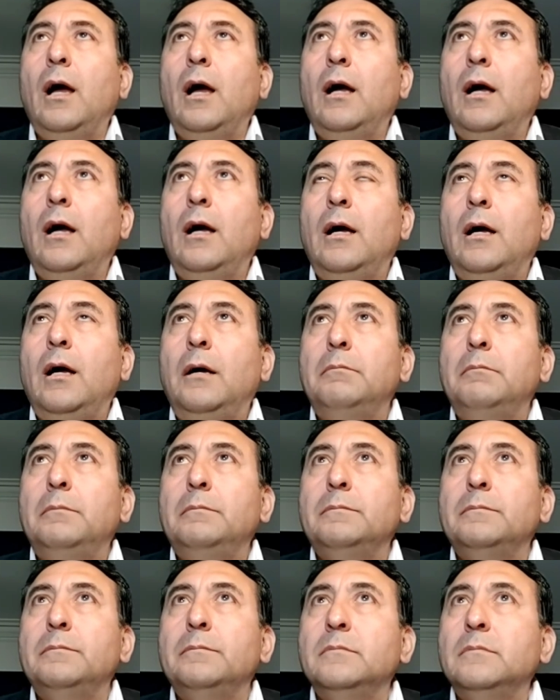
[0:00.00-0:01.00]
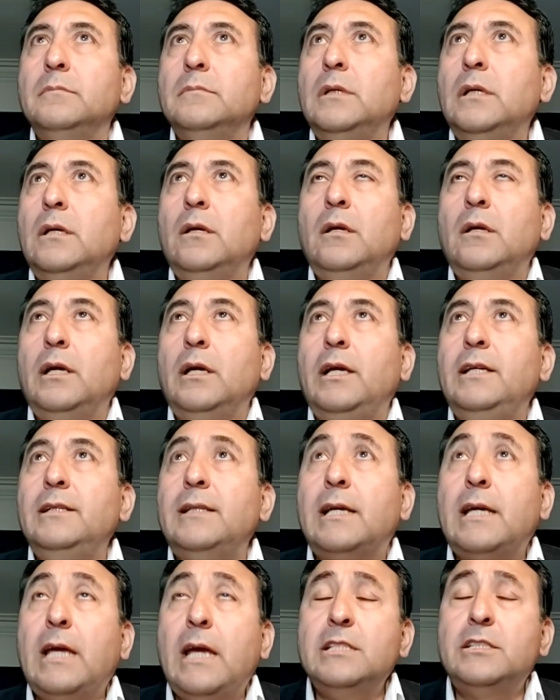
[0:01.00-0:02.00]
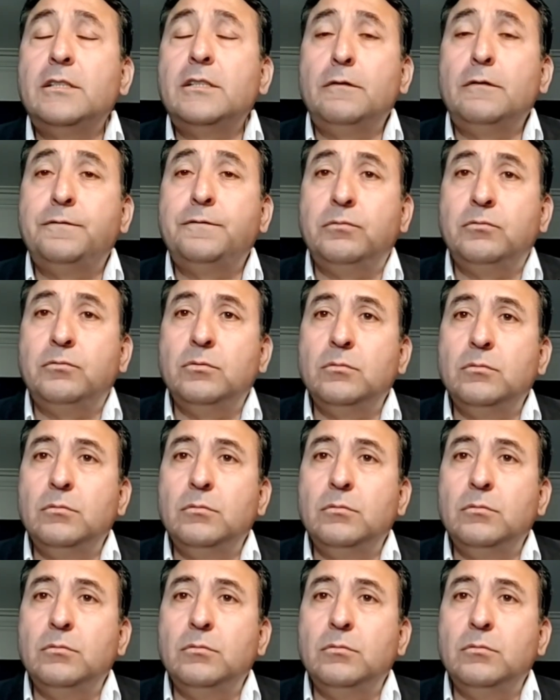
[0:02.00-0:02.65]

in the case of